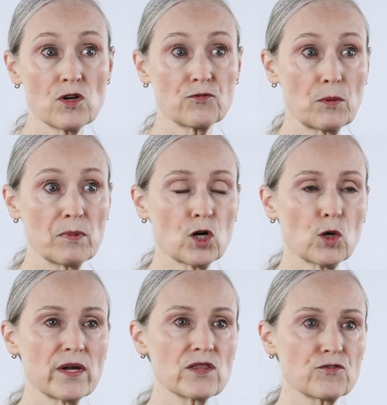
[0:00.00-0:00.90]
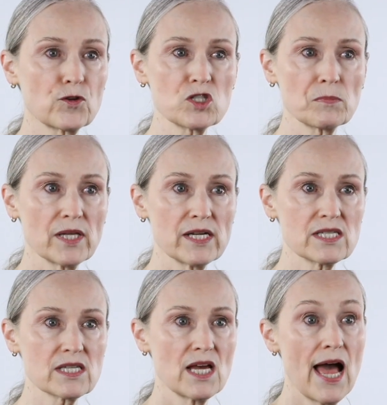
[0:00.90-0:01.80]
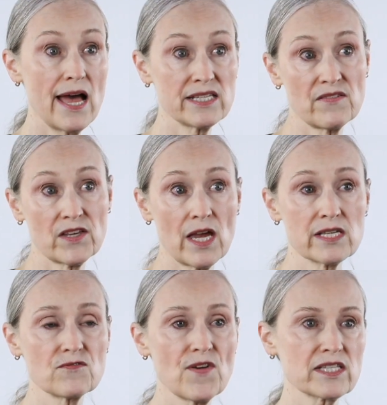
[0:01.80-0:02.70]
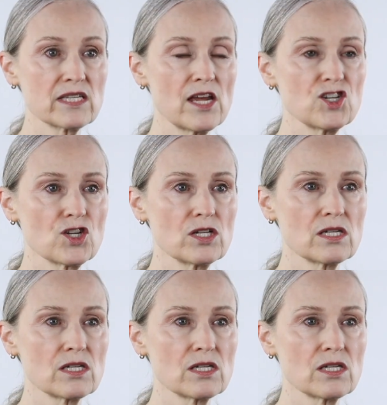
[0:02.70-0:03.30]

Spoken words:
from occurring in the first place, as in the case of vaccination.